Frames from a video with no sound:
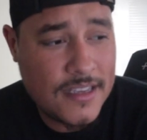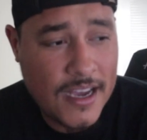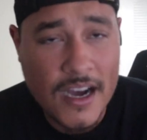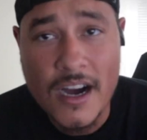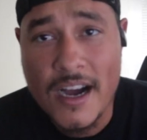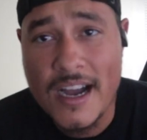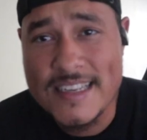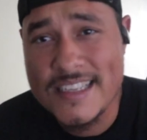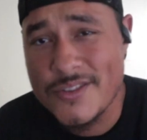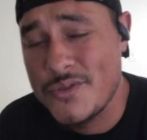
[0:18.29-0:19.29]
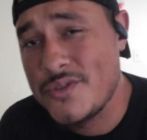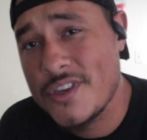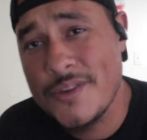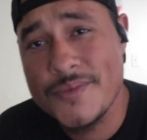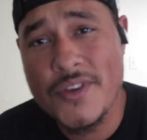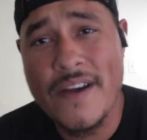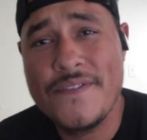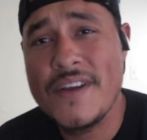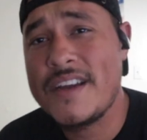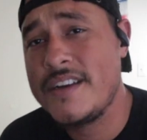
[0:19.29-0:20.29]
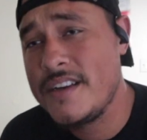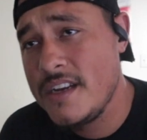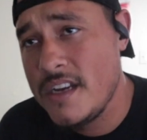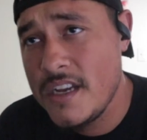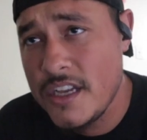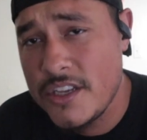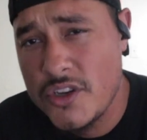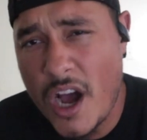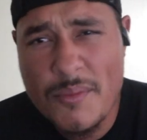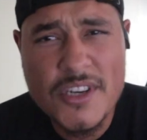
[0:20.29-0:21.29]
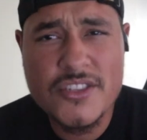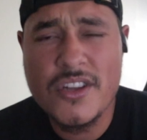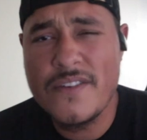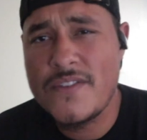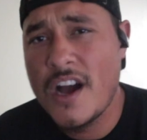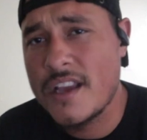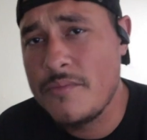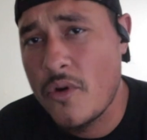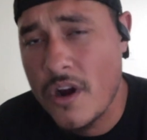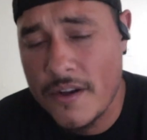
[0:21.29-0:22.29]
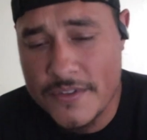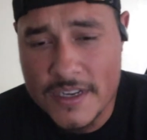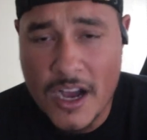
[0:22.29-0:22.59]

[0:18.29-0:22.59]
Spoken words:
I need to do some, so I figure, you know, I'm gonna start vlogging more often.